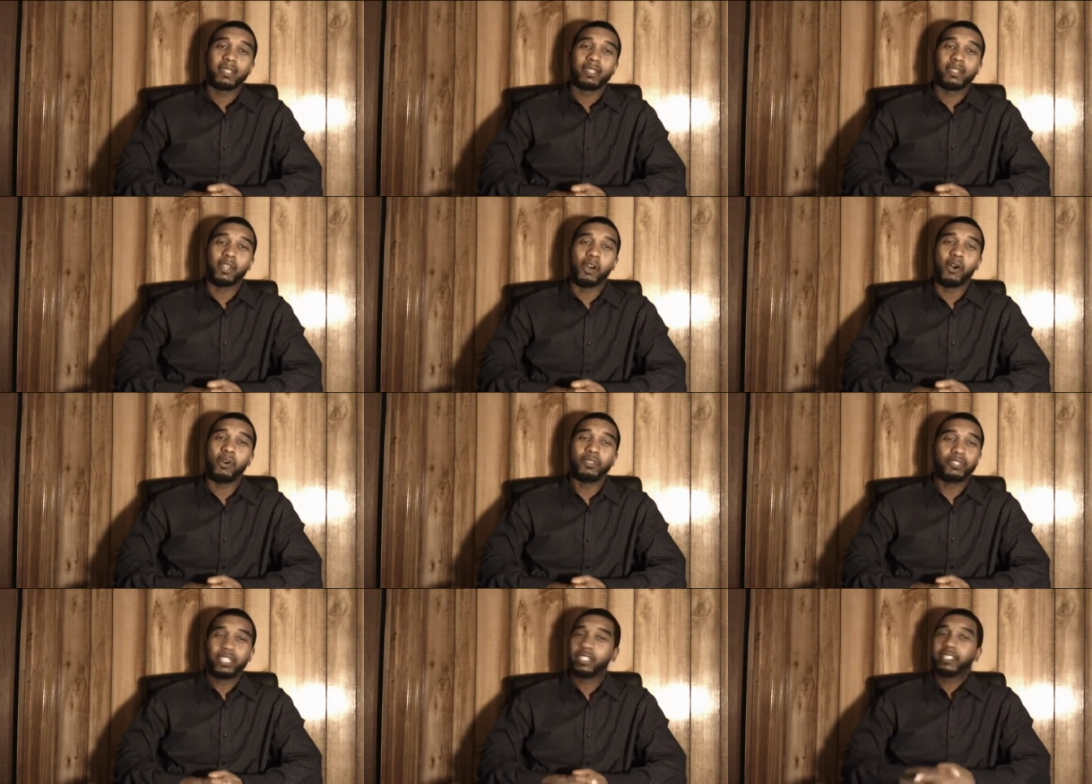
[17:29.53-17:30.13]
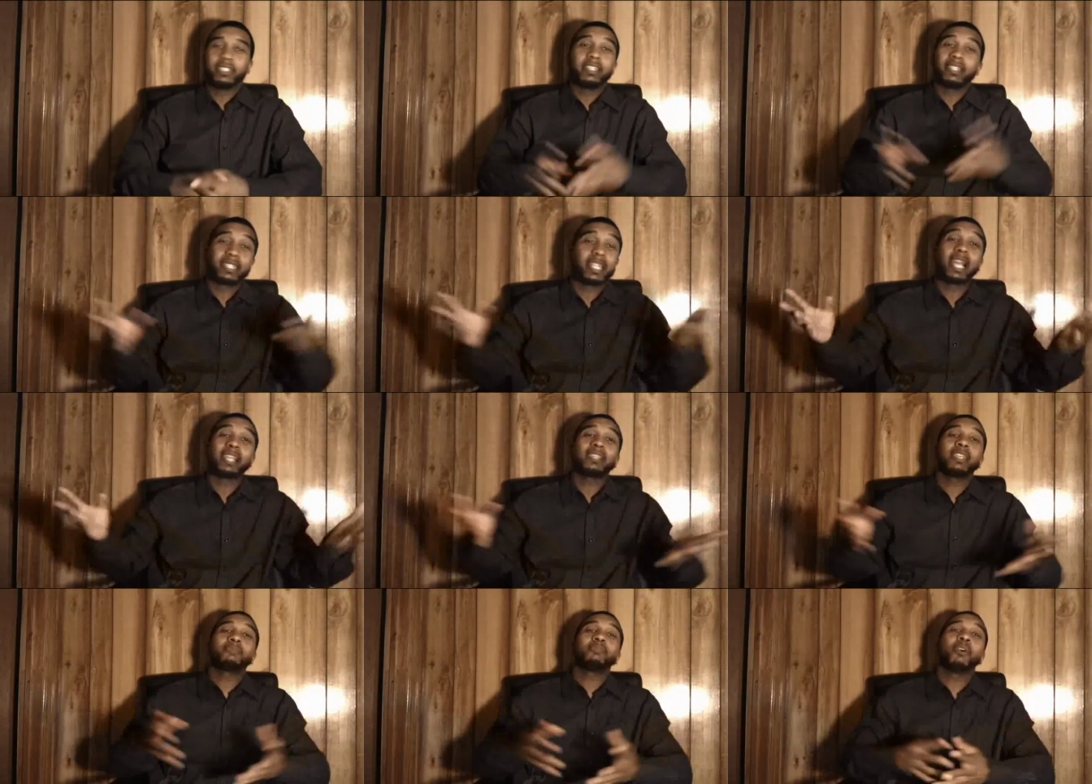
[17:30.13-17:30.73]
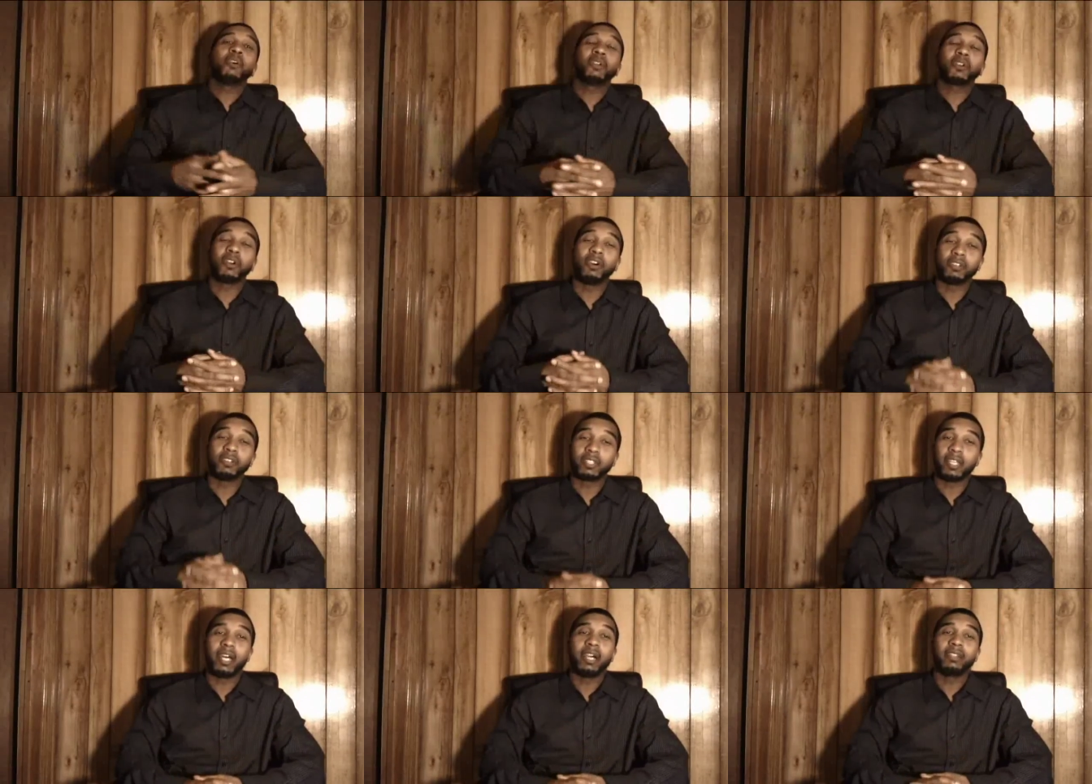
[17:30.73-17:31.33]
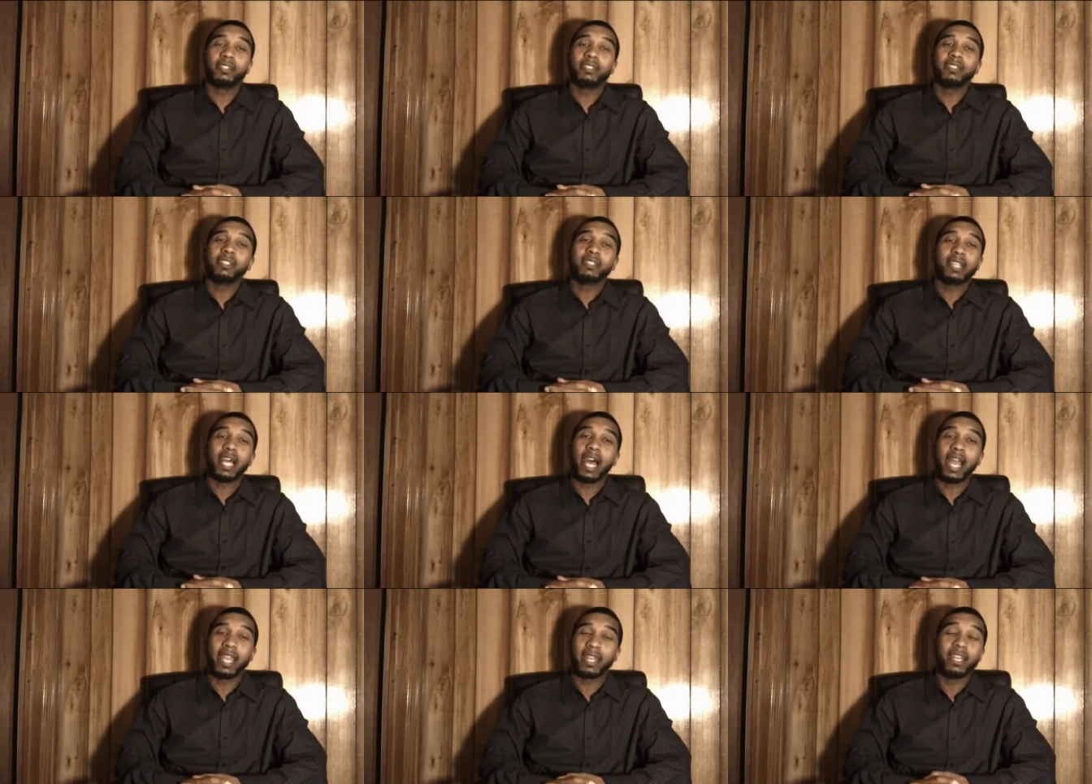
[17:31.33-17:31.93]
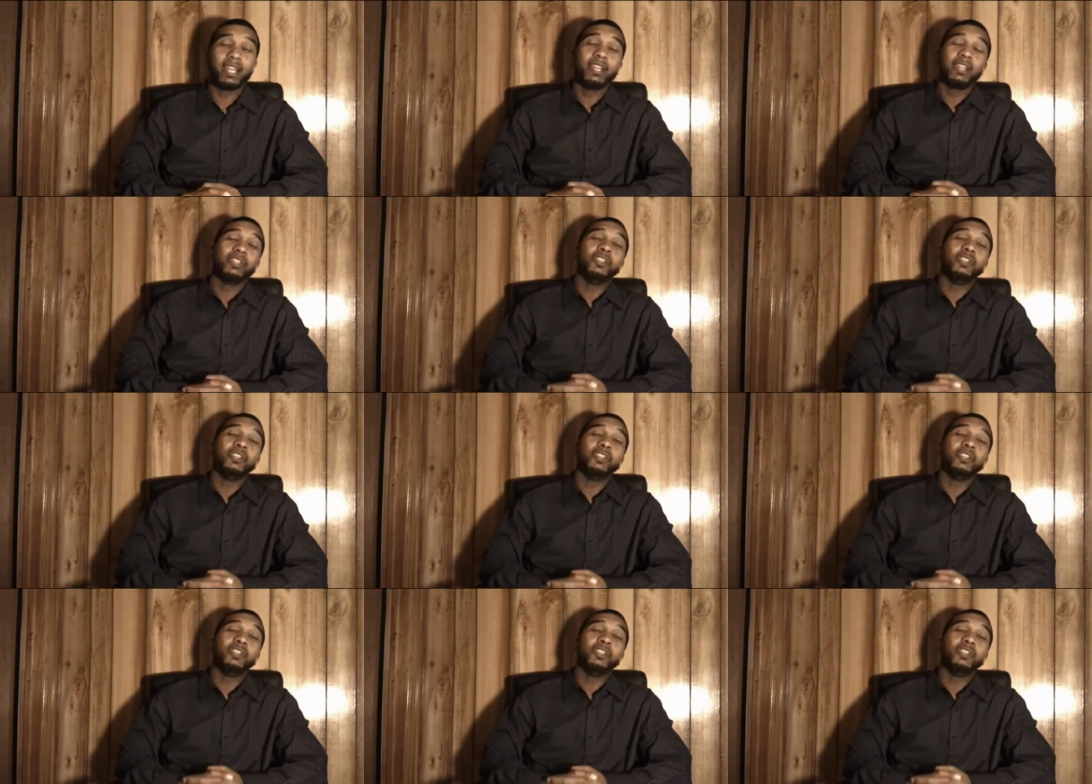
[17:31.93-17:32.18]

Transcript: No, just like the Protocols of Elders of Zion.